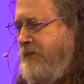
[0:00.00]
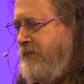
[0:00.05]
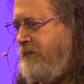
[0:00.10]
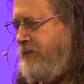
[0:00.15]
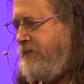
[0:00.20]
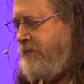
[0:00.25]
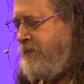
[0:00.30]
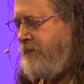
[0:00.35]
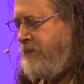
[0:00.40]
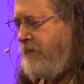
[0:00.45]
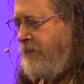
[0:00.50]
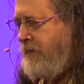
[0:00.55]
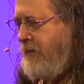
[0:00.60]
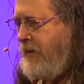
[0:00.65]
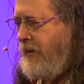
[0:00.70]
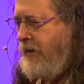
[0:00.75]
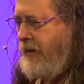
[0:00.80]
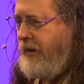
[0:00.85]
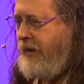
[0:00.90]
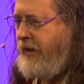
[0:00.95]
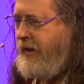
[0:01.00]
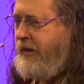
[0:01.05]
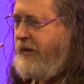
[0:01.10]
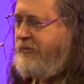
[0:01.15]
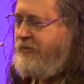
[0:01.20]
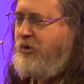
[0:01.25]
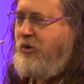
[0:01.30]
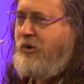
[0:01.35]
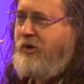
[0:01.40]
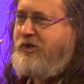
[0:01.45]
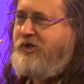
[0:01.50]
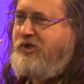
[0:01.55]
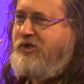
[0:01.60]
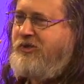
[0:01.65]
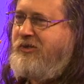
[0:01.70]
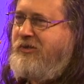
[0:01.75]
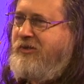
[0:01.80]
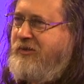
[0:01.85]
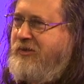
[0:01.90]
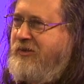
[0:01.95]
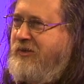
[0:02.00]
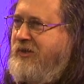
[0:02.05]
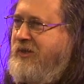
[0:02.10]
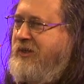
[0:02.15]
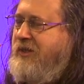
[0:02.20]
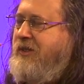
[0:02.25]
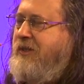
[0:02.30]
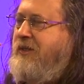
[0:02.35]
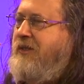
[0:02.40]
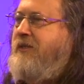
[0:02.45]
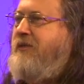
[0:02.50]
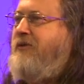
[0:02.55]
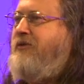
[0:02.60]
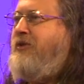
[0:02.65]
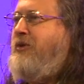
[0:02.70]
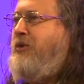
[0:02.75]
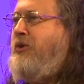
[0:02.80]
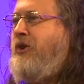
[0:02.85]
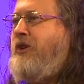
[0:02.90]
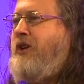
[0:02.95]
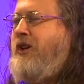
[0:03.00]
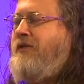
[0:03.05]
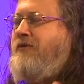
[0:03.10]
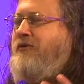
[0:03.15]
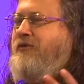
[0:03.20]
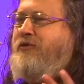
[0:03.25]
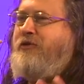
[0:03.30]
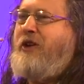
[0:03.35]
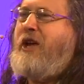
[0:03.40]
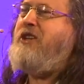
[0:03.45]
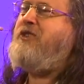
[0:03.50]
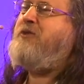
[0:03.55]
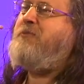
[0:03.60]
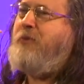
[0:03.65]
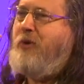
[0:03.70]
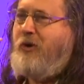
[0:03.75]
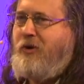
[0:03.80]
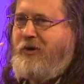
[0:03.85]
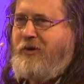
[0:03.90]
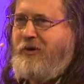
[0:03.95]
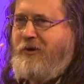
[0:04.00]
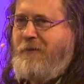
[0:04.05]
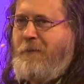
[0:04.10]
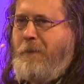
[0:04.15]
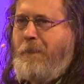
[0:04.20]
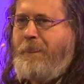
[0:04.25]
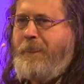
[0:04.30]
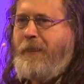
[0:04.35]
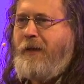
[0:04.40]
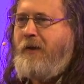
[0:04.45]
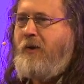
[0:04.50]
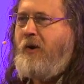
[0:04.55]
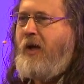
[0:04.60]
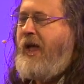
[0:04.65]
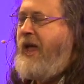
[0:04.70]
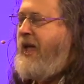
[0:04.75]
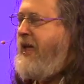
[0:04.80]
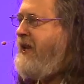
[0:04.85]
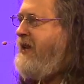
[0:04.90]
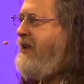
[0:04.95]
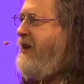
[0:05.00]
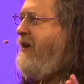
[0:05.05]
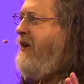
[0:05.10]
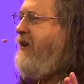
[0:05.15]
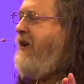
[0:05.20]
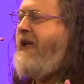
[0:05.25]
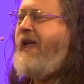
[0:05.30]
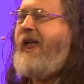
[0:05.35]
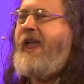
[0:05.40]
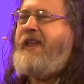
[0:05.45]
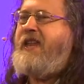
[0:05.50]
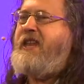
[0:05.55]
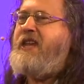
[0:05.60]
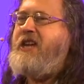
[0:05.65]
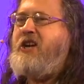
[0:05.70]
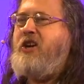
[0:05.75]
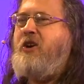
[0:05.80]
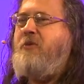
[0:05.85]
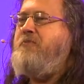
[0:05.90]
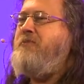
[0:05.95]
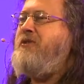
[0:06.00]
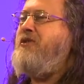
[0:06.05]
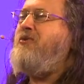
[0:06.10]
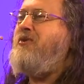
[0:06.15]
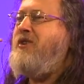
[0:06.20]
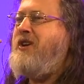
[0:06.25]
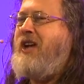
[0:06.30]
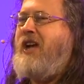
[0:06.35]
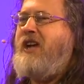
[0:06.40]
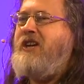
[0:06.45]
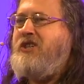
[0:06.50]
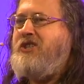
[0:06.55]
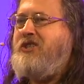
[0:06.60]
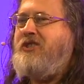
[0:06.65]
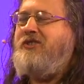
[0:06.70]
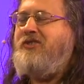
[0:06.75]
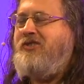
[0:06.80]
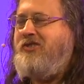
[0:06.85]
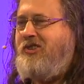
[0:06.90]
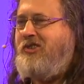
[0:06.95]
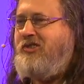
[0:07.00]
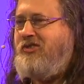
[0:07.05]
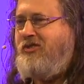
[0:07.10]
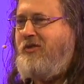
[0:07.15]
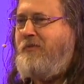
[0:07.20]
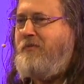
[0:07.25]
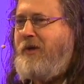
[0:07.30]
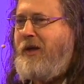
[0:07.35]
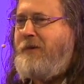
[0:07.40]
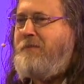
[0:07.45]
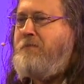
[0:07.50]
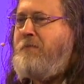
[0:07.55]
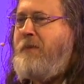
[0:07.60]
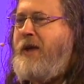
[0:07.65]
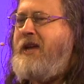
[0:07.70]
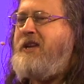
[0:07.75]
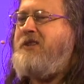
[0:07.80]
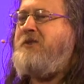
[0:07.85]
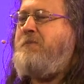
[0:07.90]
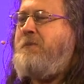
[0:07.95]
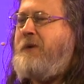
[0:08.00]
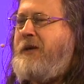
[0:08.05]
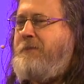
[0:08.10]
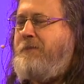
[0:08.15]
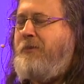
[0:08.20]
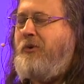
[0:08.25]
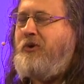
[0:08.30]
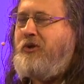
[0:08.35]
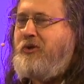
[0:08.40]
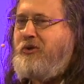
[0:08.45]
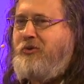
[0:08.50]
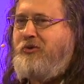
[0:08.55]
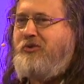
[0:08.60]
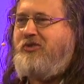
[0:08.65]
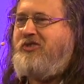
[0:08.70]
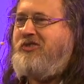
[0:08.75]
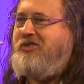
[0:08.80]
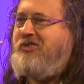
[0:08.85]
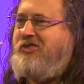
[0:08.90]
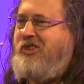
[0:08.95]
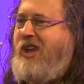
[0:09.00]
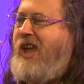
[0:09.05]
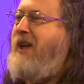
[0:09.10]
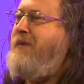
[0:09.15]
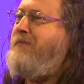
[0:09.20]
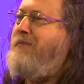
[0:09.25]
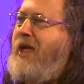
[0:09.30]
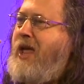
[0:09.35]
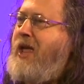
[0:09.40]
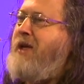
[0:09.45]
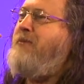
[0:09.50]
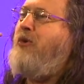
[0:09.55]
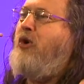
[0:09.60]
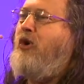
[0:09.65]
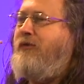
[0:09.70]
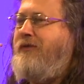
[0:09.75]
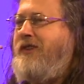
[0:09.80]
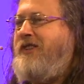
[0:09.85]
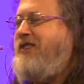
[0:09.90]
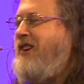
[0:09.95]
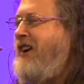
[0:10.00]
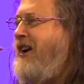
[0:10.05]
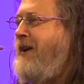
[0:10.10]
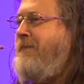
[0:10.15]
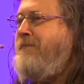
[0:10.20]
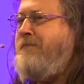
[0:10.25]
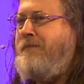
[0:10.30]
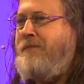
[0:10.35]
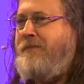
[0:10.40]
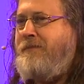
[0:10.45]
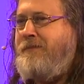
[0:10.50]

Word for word: And of course, if you look at Facebook, any communication system that makes people use the same name all the time